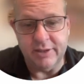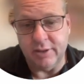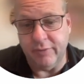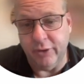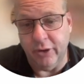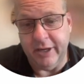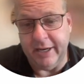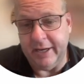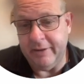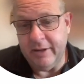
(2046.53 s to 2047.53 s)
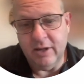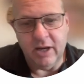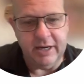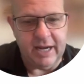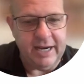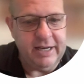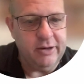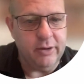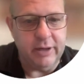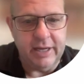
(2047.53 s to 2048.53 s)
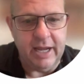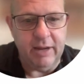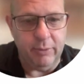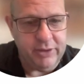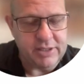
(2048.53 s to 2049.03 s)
So if you're looking at a 90-degree day, well,